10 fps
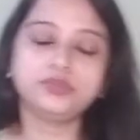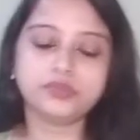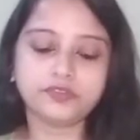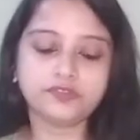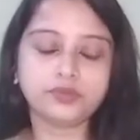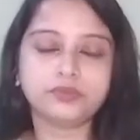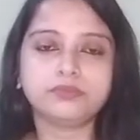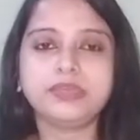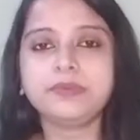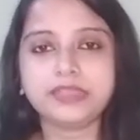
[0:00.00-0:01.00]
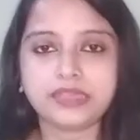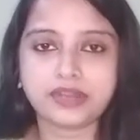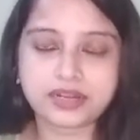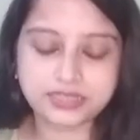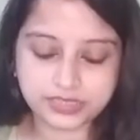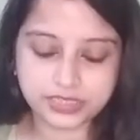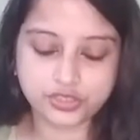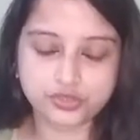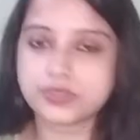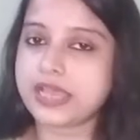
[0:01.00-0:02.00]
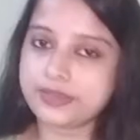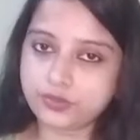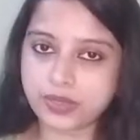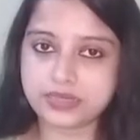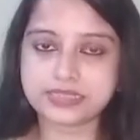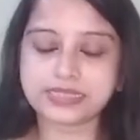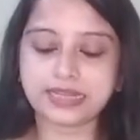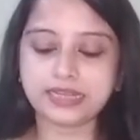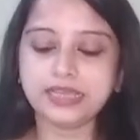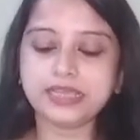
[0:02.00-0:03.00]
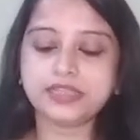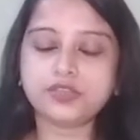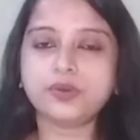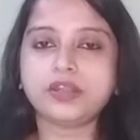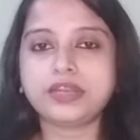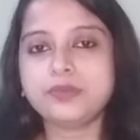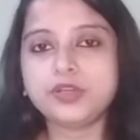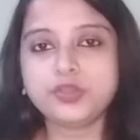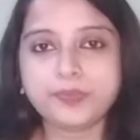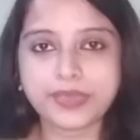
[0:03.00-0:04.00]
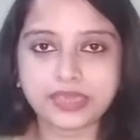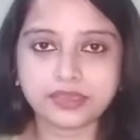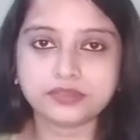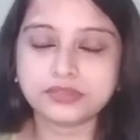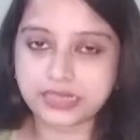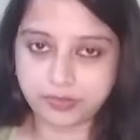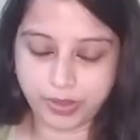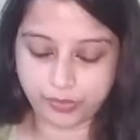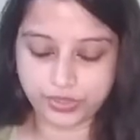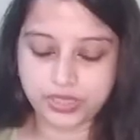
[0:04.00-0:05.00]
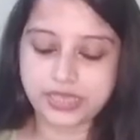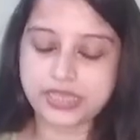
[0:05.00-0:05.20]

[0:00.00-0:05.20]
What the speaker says: if you, maybe there are certain issues, I do understand that you are unable to pay that amount.